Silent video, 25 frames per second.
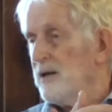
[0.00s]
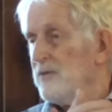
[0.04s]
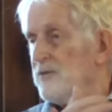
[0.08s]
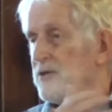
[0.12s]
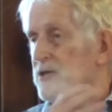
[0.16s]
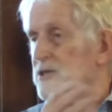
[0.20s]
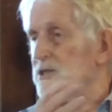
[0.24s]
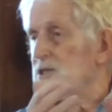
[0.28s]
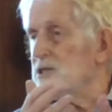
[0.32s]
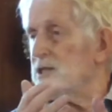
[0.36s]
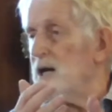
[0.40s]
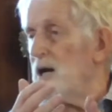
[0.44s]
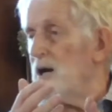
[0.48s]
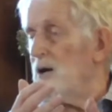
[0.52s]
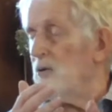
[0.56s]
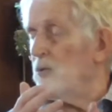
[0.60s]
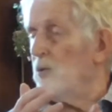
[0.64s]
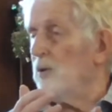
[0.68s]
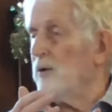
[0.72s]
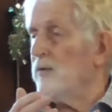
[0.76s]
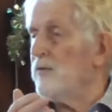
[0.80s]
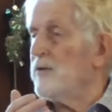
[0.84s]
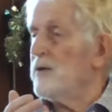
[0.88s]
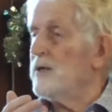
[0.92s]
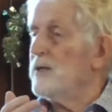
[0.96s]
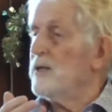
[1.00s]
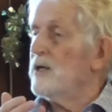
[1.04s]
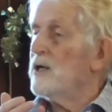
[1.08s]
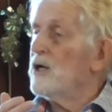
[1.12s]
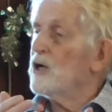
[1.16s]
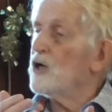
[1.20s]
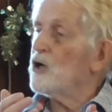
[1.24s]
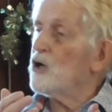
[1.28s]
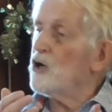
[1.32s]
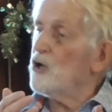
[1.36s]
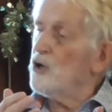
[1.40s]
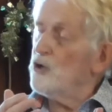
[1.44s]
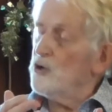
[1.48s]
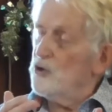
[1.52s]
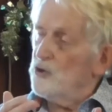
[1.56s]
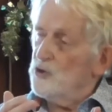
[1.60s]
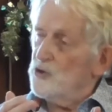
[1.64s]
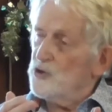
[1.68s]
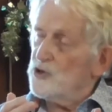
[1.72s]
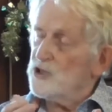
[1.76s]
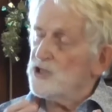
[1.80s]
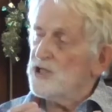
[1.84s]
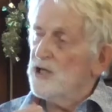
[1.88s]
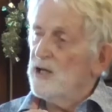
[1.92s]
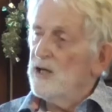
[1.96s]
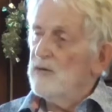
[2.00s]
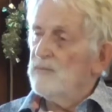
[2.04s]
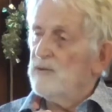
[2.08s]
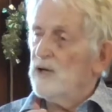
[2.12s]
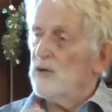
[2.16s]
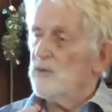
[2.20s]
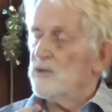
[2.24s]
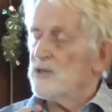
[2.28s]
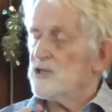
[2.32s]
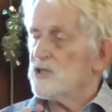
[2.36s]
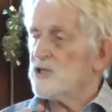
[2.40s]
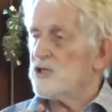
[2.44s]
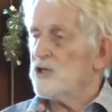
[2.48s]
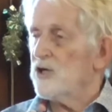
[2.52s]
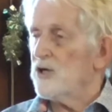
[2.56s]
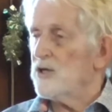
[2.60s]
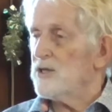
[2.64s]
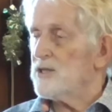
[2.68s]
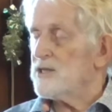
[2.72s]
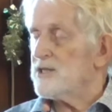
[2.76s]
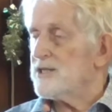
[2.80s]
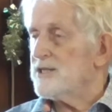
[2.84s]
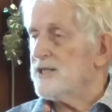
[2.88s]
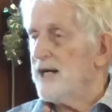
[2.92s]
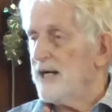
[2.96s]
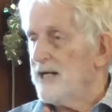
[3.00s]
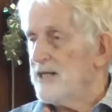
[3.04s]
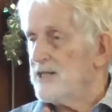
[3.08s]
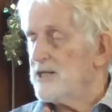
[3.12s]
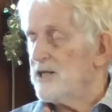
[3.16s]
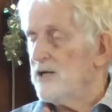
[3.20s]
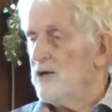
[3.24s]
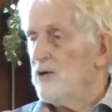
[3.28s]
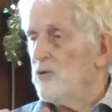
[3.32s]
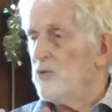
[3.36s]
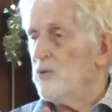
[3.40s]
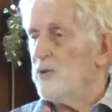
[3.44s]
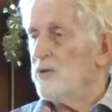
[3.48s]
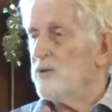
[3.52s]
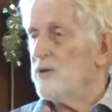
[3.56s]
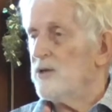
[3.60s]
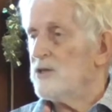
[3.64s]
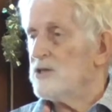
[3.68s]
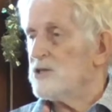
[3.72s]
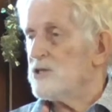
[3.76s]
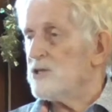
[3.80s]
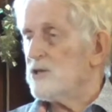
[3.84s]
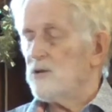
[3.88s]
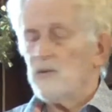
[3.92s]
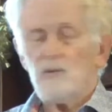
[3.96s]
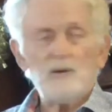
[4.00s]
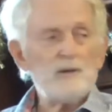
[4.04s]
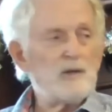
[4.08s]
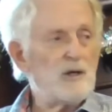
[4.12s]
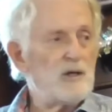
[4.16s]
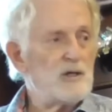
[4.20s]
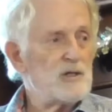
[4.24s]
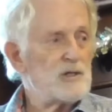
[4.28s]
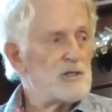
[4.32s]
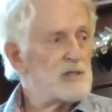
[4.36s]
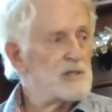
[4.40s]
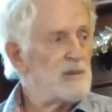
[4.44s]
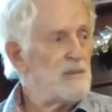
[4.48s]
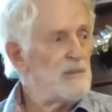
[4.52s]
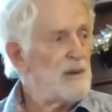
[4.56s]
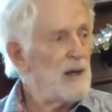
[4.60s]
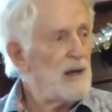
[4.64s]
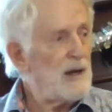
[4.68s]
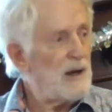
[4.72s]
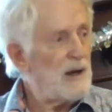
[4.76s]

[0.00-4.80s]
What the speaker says: This is how one of the clues by which scholars date when those